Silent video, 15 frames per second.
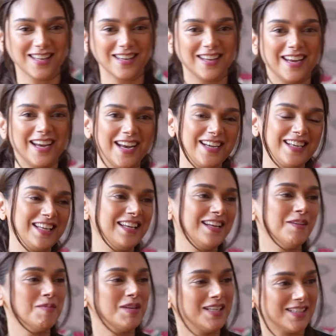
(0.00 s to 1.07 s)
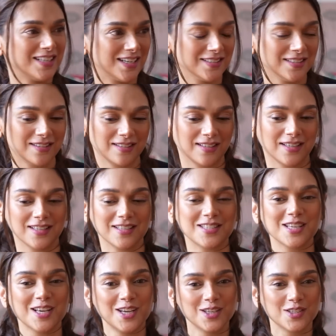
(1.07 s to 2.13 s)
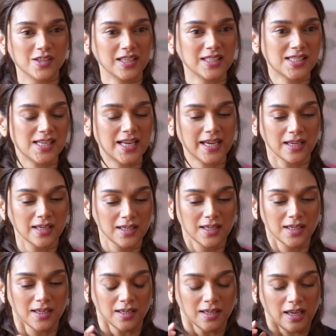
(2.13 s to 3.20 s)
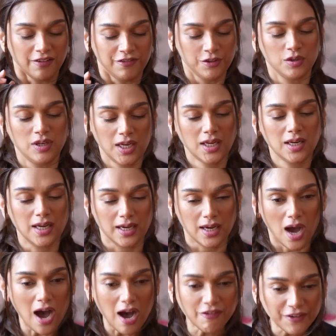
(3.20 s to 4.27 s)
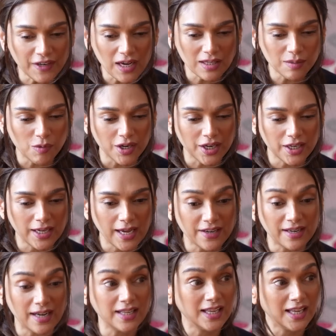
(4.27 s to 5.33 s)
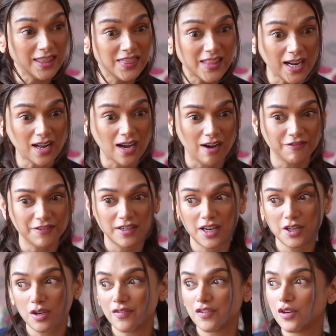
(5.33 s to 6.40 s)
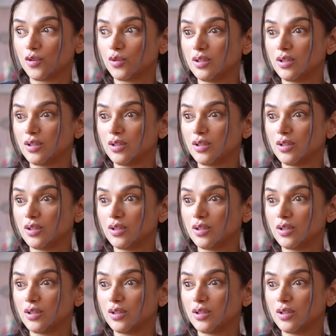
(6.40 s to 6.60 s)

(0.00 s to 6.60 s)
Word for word: and eighteen million other things. So it's like, if you need like half an hour in the morning to get ready, in that half an hour you have to